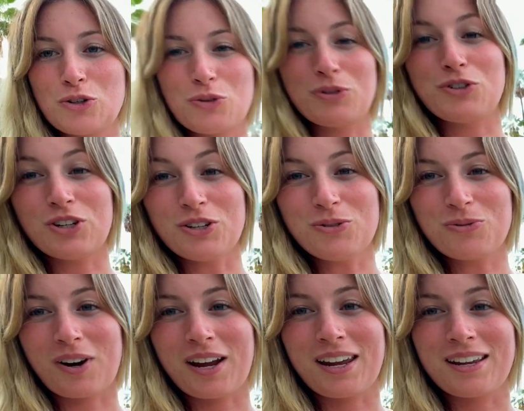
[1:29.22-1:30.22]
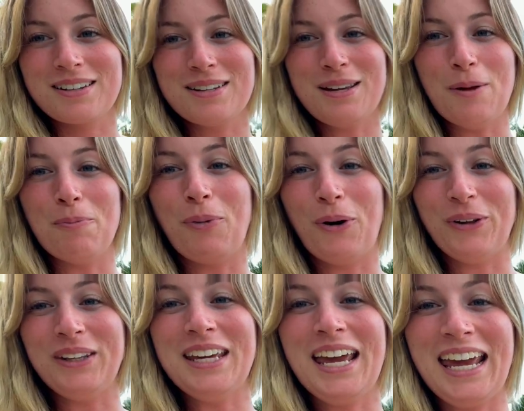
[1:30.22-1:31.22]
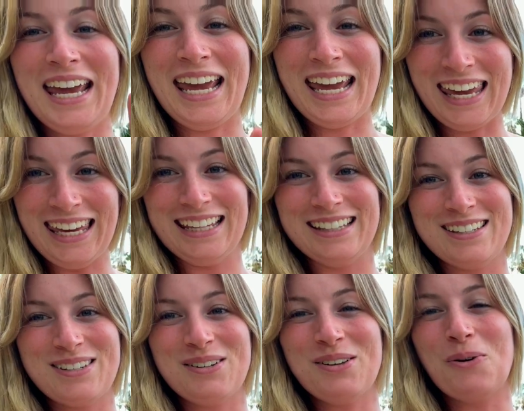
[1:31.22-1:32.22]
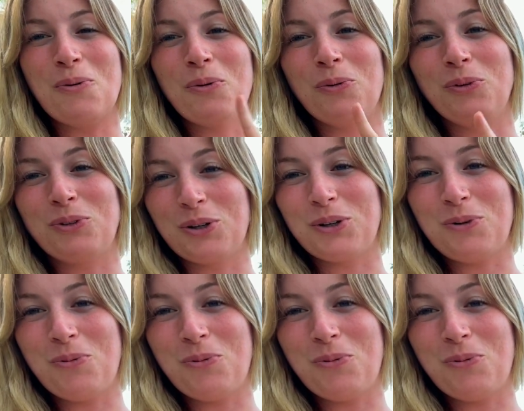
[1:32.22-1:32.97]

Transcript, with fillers: So it just rained and Paulie hates dirty